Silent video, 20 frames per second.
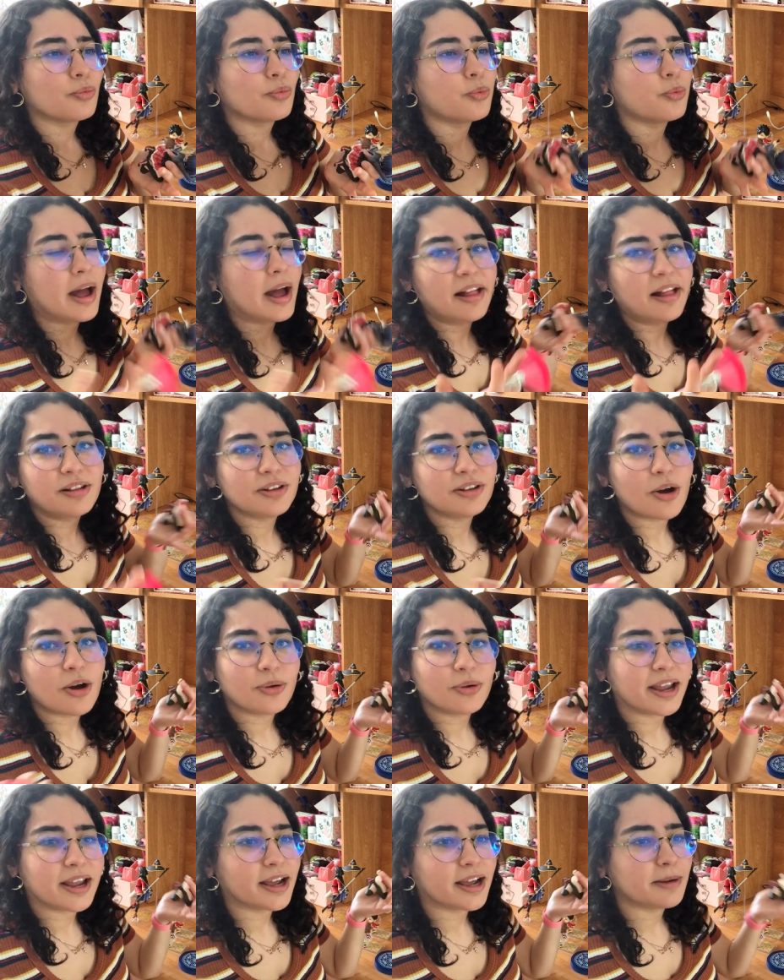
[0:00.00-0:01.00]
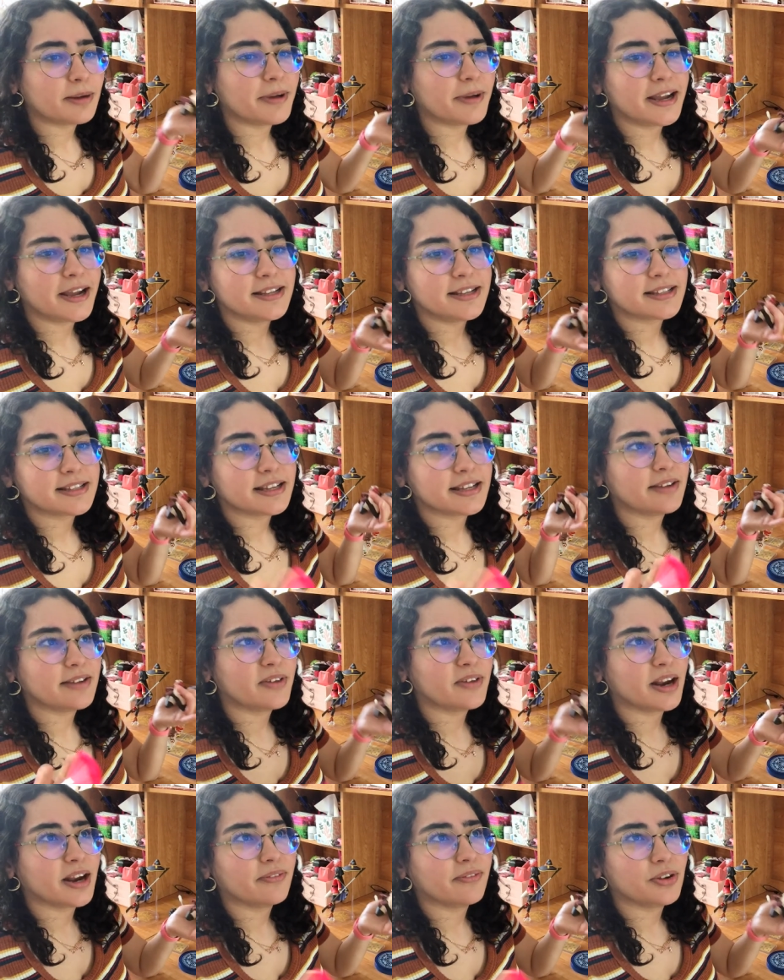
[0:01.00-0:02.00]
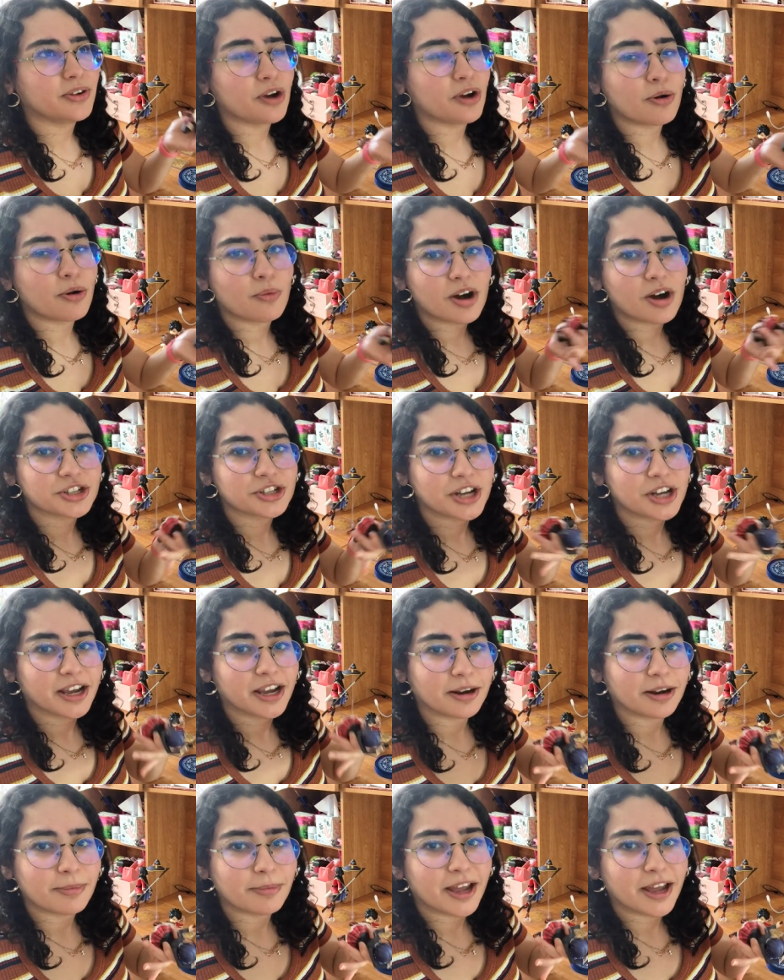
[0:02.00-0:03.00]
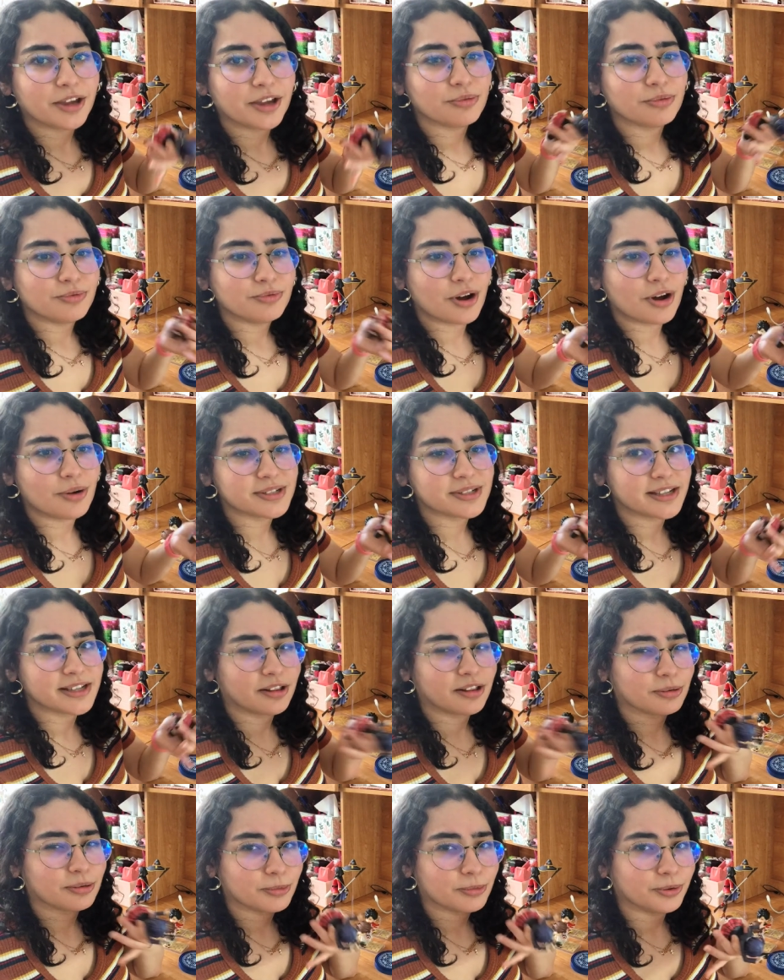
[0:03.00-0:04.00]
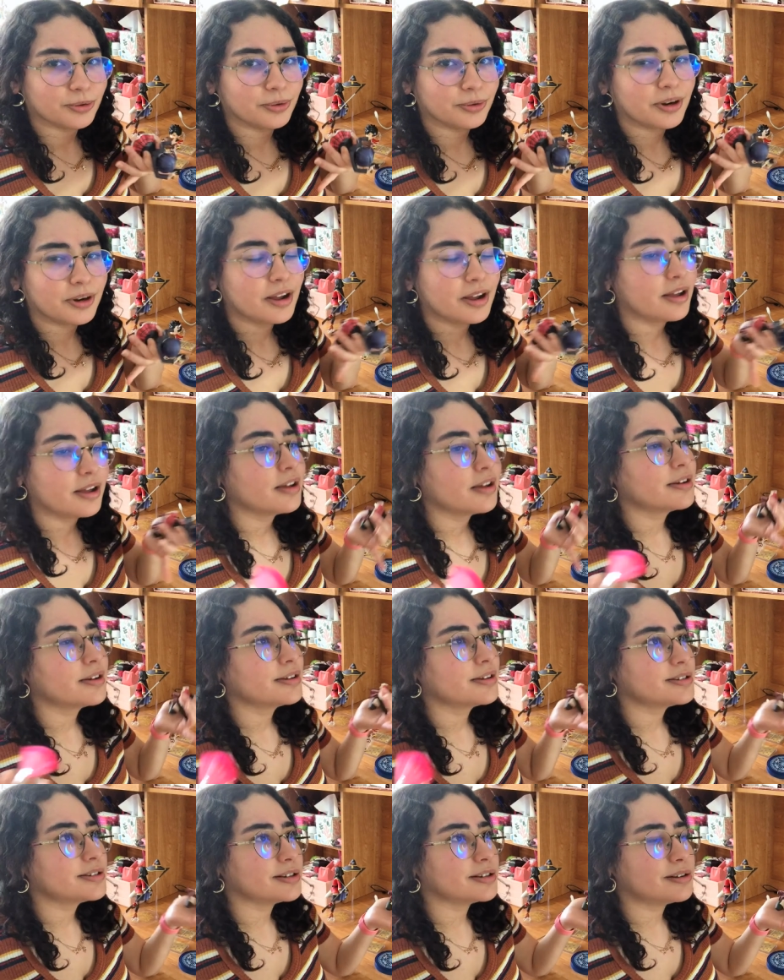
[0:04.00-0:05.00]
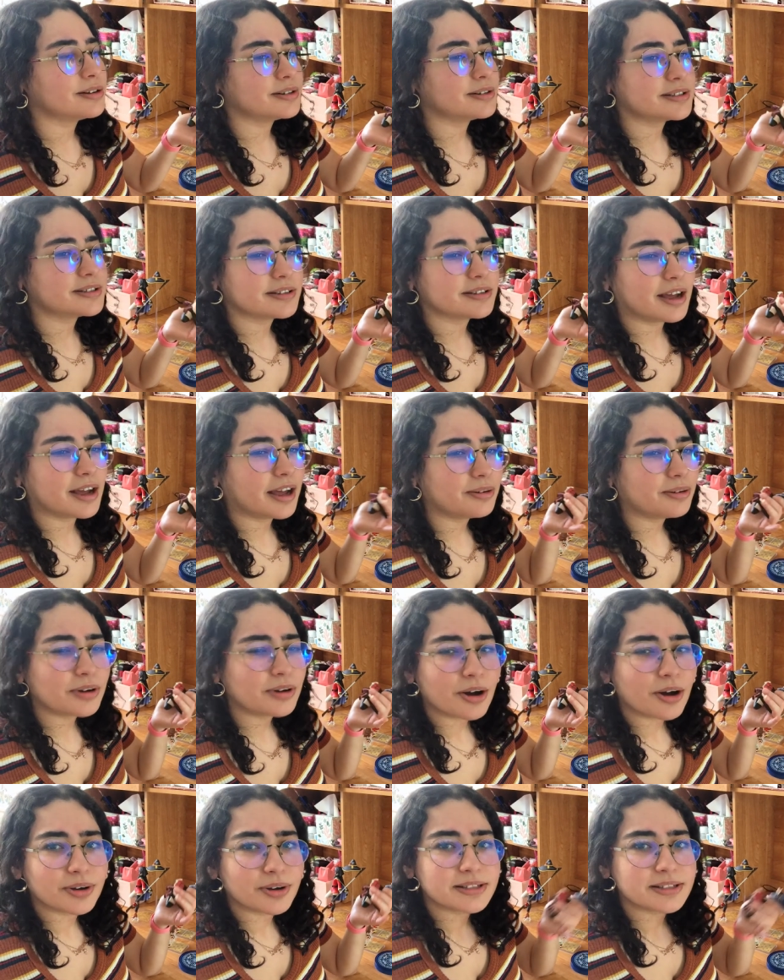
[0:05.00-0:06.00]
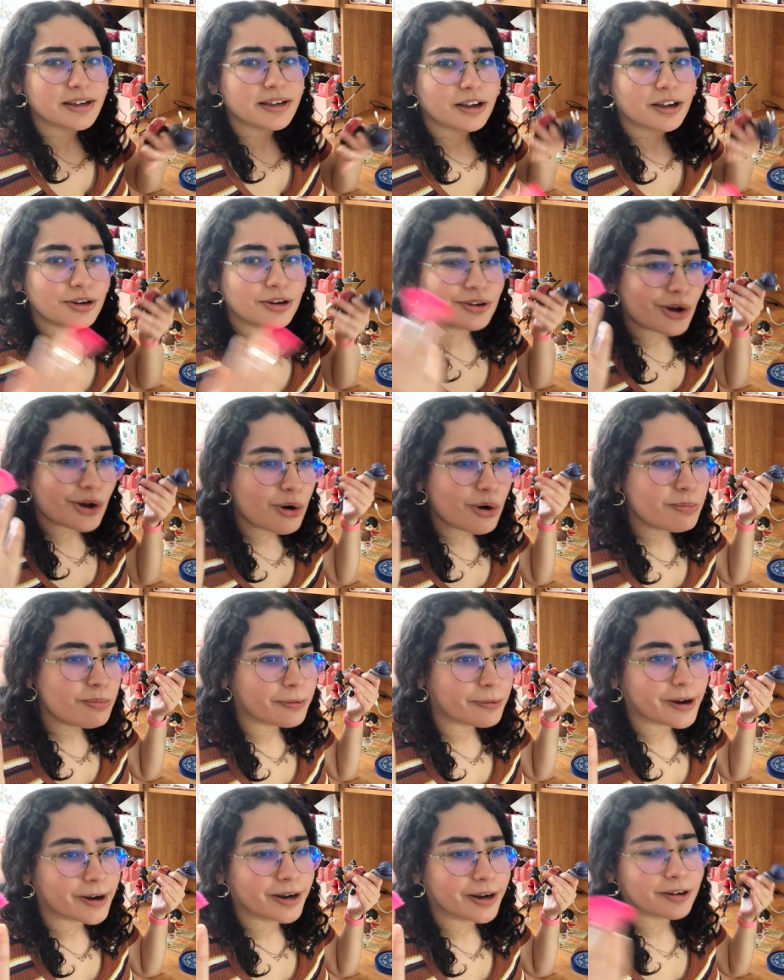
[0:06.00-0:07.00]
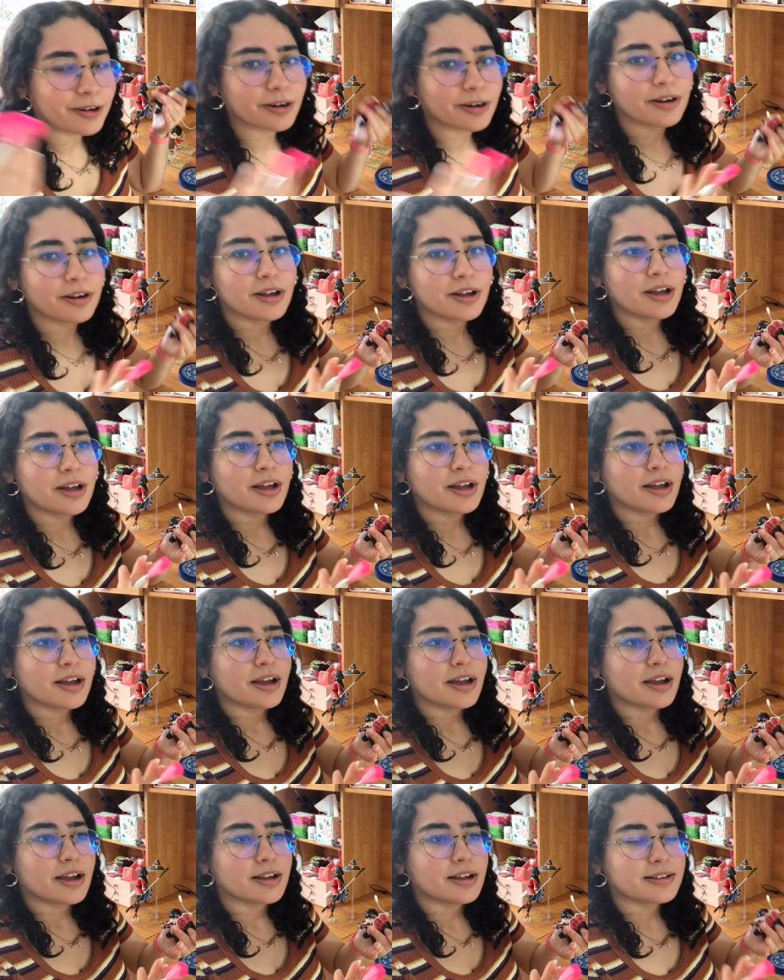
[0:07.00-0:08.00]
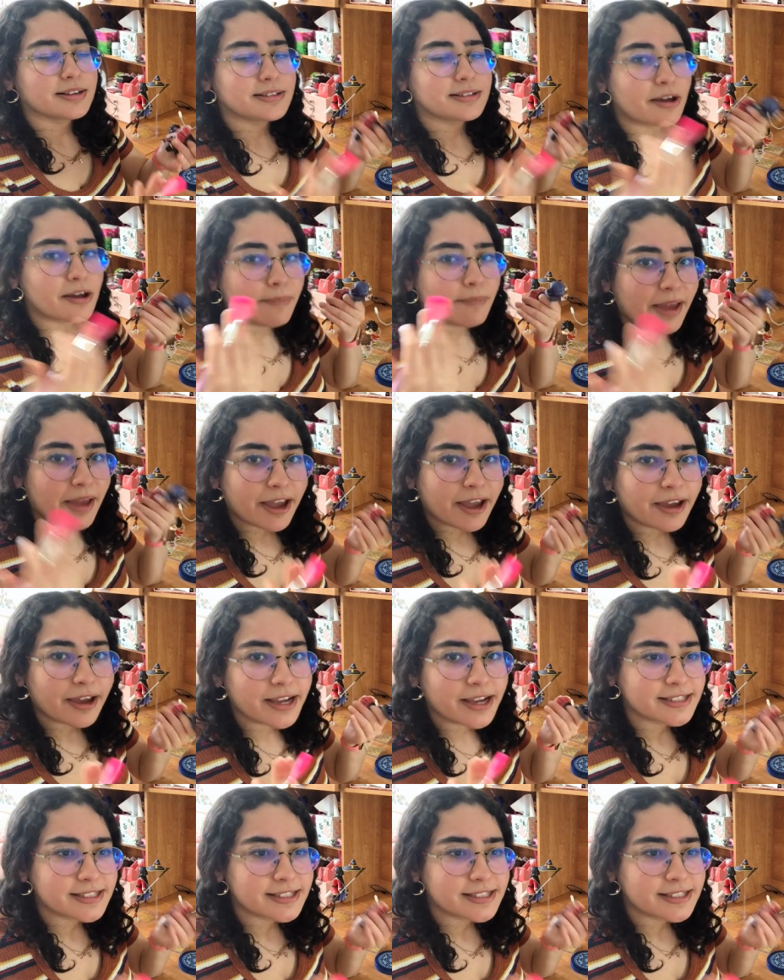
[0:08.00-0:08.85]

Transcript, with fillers: well-known animes. Even if you don't watch anime, you know Sailor Moon. So it's, I don't know, it's like a no-brainer to make a